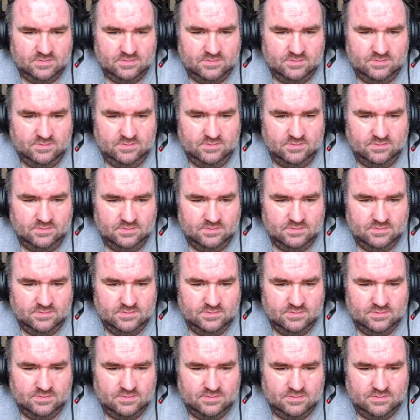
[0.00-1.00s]
Ooh.
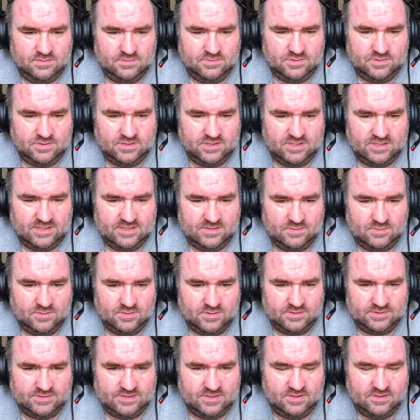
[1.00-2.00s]
Wonder how that
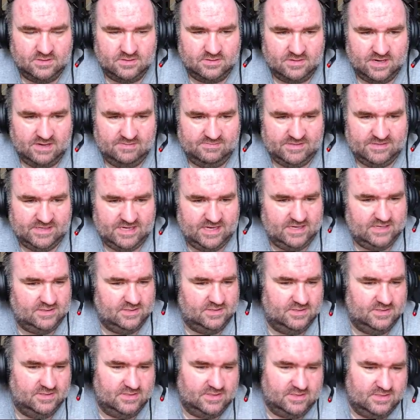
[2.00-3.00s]
works. Oh crap, can't
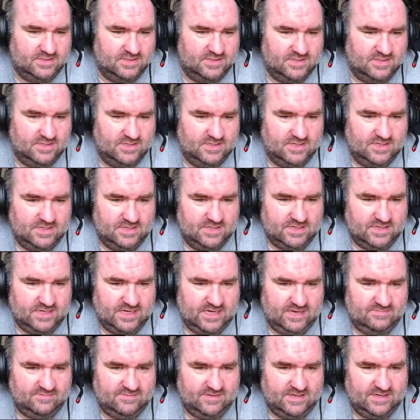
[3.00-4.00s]
look.
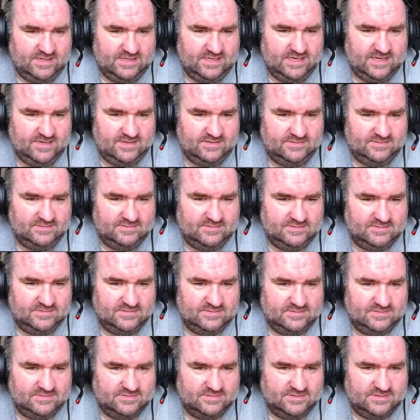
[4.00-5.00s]
Can't find out.
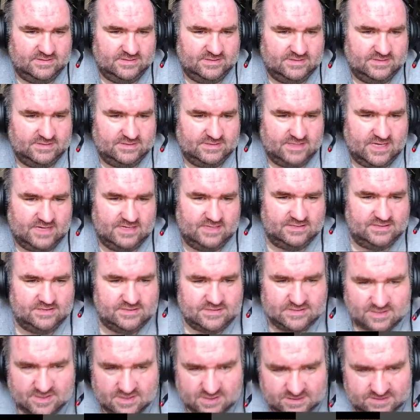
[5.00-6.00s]
So it just kind of
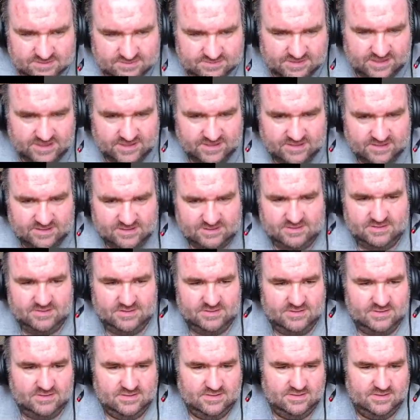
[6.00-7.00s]
starts me here.
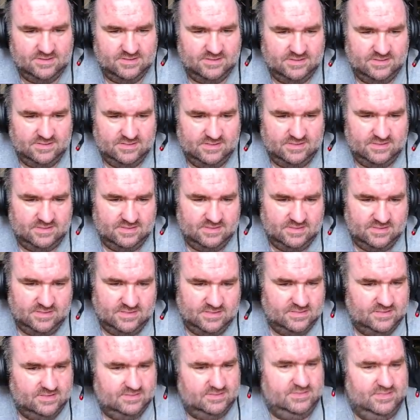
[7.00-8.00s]

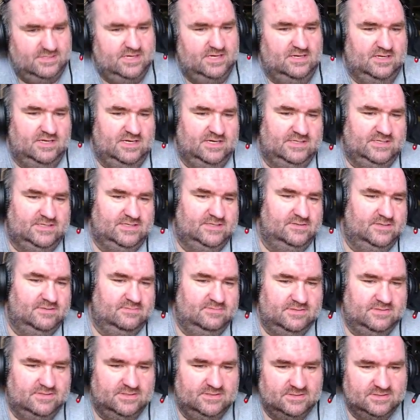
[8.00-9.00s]
There's not a lot to
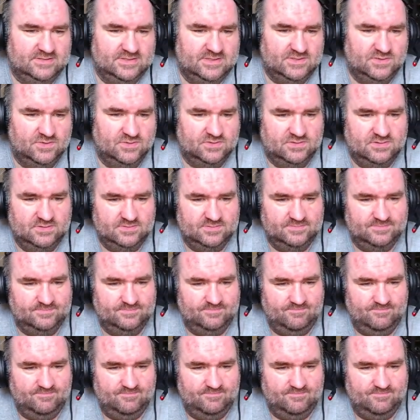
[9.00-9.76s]
it, but it looks cool.